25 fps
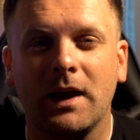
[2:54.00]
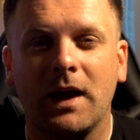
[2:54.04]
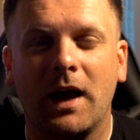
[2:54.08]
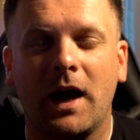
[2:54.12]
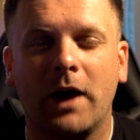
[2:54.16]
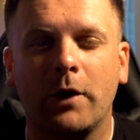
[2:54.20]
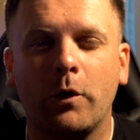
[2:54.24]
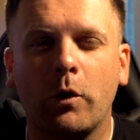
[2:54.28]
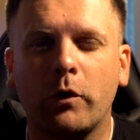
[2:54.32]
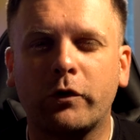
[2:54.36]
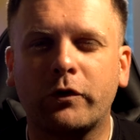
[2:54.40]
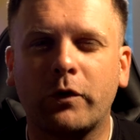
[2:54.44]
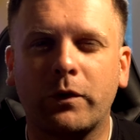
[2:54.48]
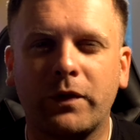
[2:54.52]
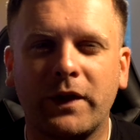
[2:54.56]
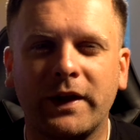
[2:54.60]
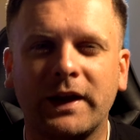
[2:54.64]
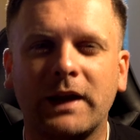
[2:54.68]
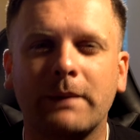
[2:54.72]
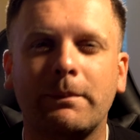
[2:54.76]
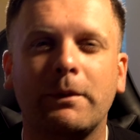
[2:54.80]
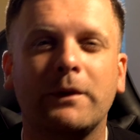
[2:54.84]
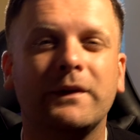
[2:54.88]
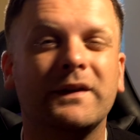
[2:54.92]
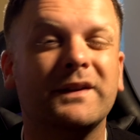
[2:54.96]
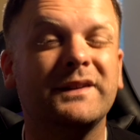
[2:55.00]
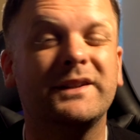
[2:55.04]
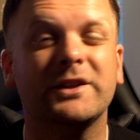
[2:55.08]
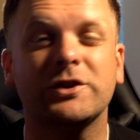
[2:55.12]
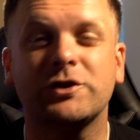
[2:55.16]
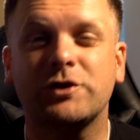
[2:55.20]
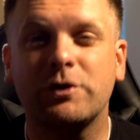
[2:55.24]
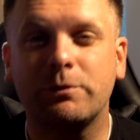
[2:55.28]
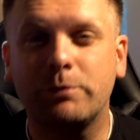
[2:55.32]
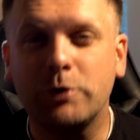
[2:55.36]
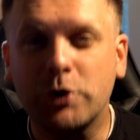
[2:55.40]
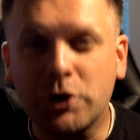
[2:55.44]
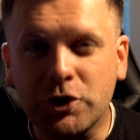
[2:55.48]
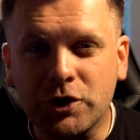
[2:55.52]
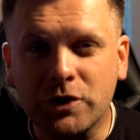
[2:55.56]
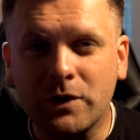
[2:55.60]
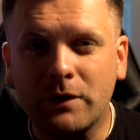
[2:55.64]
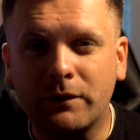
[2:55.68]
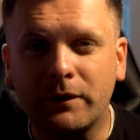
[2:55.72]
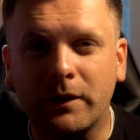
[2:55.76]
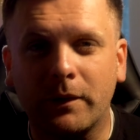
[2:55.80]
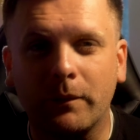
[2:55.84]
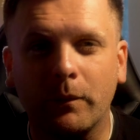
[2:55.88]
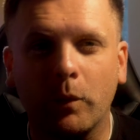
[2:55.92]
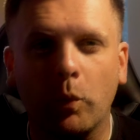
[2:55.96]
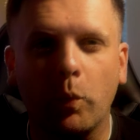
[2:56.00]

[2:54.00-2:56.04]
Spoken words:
And also think about the distribution of it.